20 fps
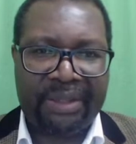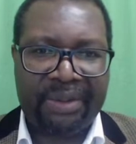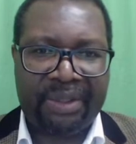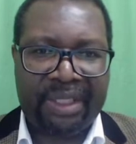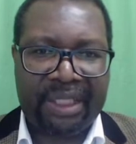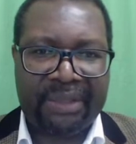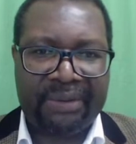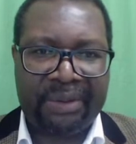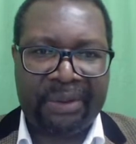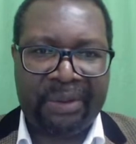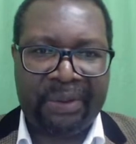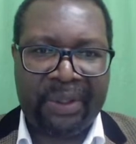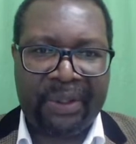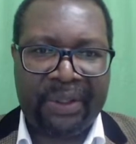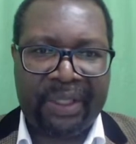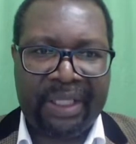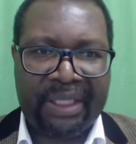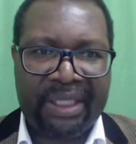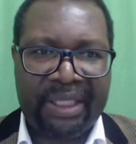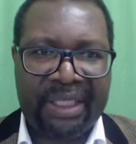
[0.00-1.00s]
that you travel to the
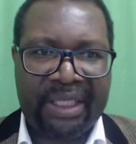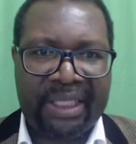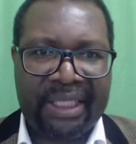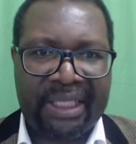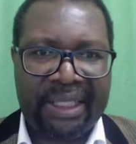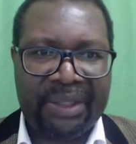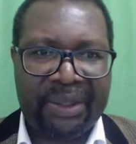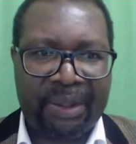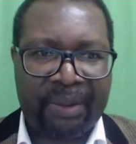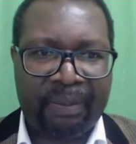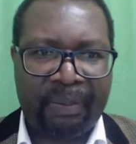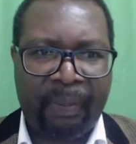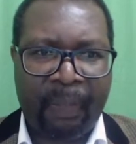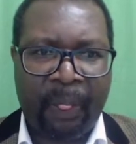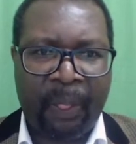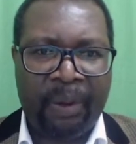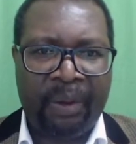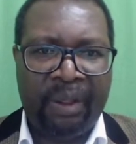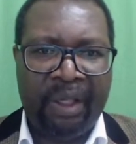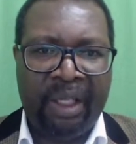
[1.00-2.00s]
United Kingdom.
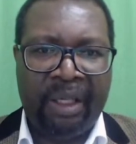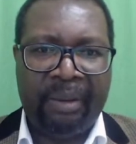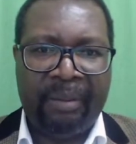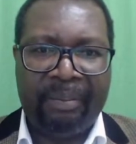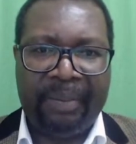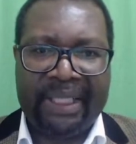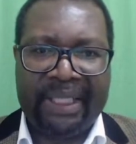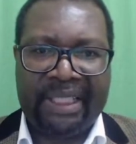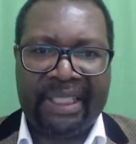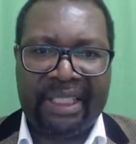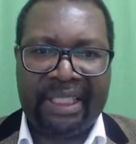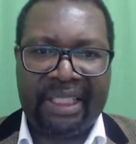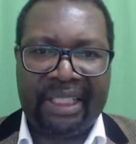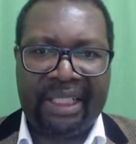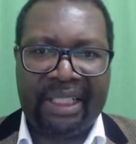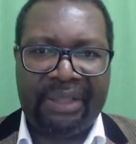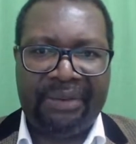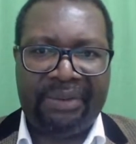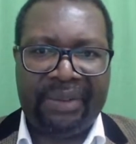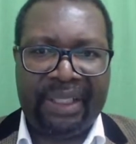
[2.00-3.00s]
But
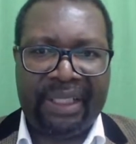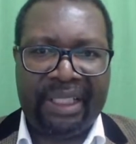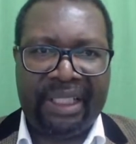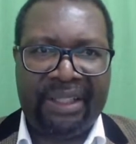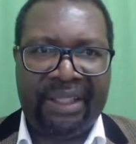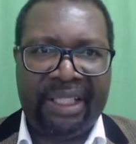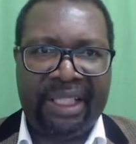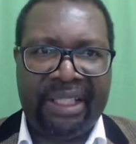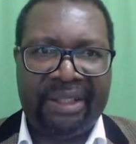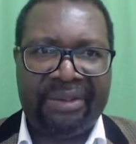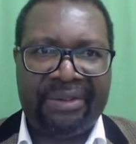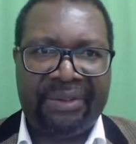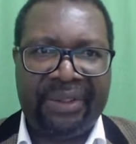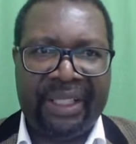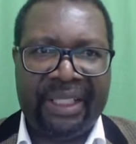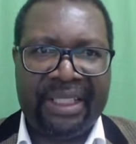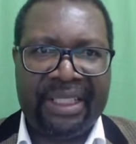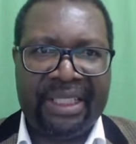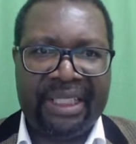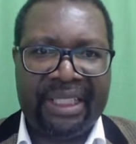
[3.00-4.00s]
even in the
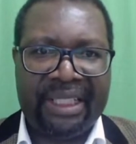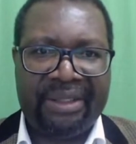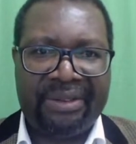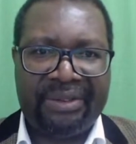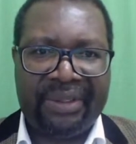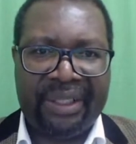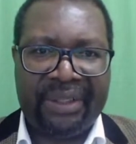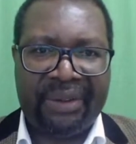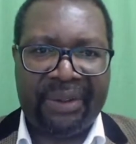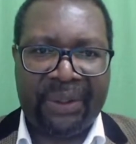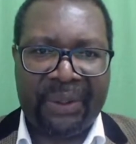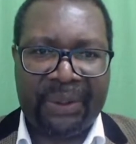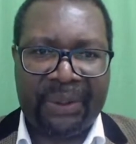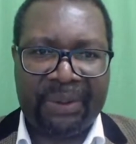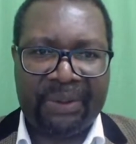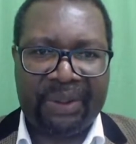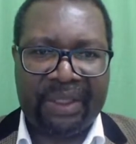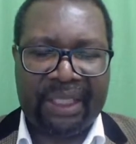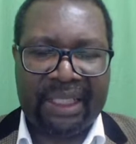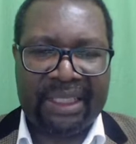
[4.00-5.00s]
event, even
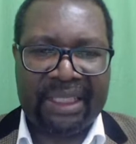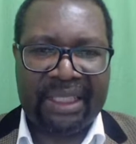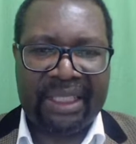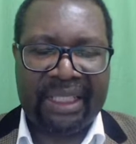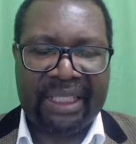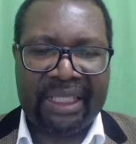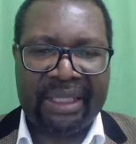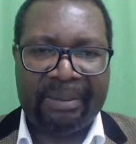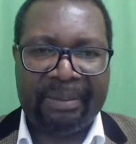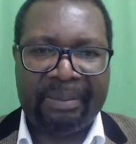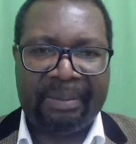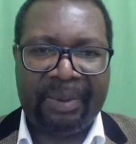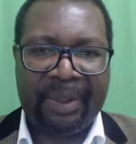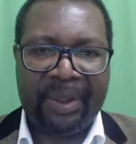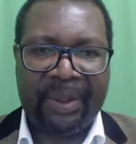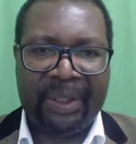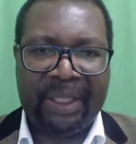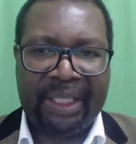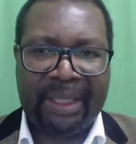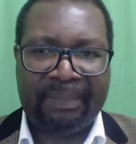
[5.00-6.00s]
though that the
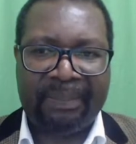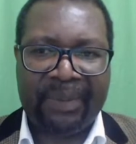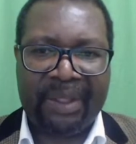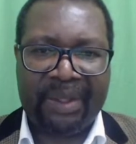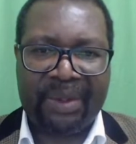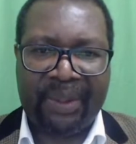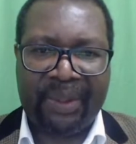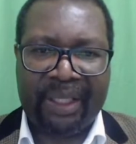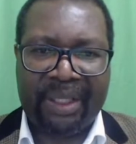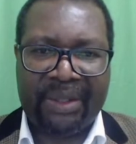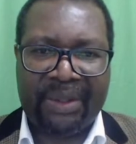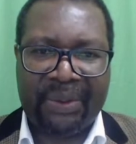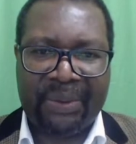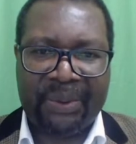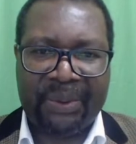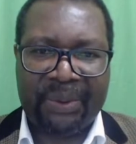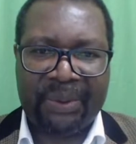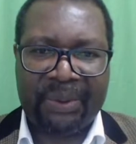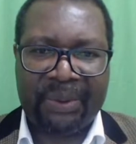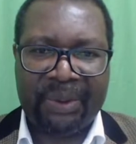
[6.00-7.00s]
employer is going
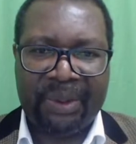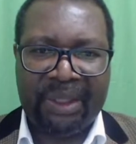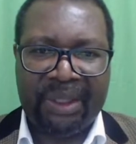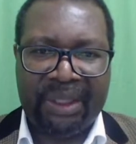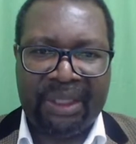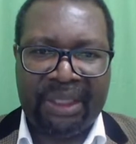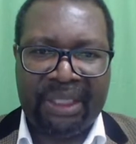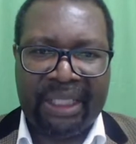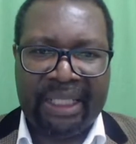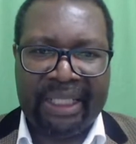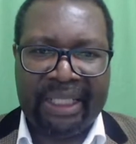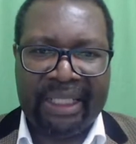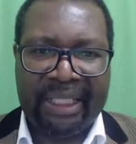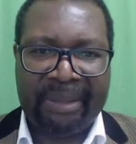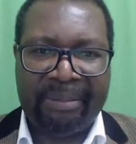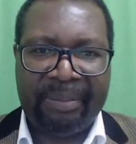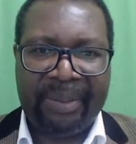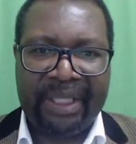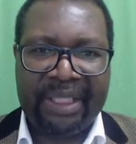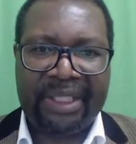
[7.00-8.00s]
to
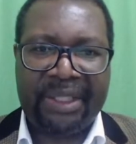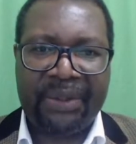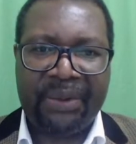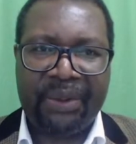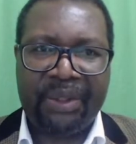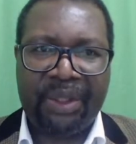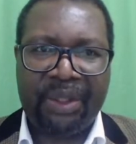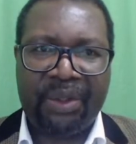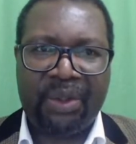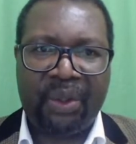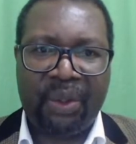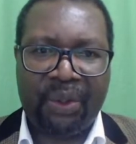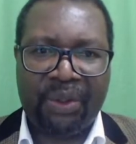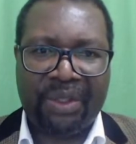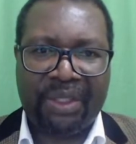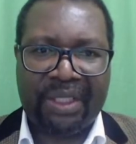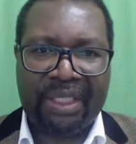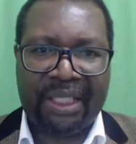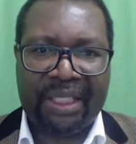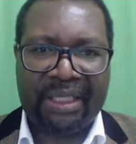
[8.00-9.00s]
reimburse you your
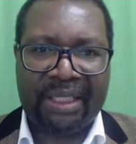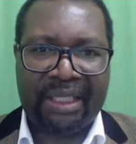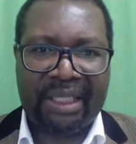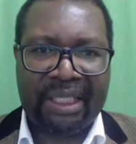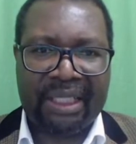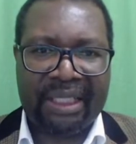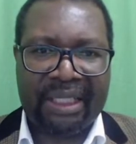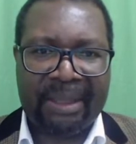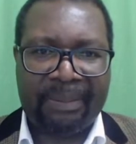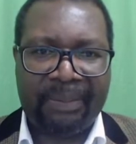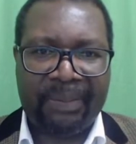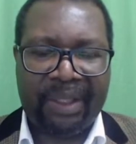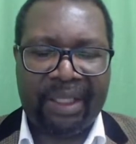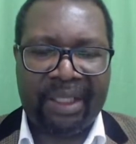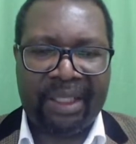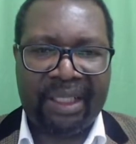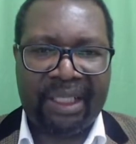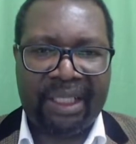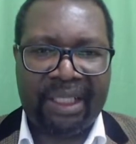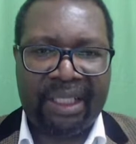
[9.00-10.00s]
costs in
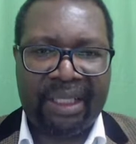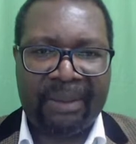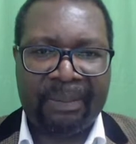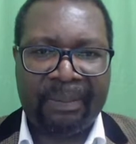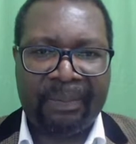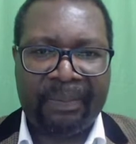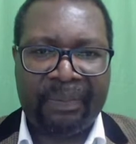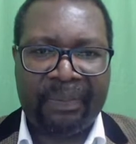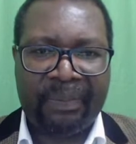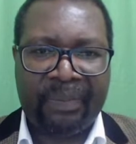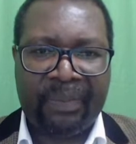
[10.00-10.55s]
a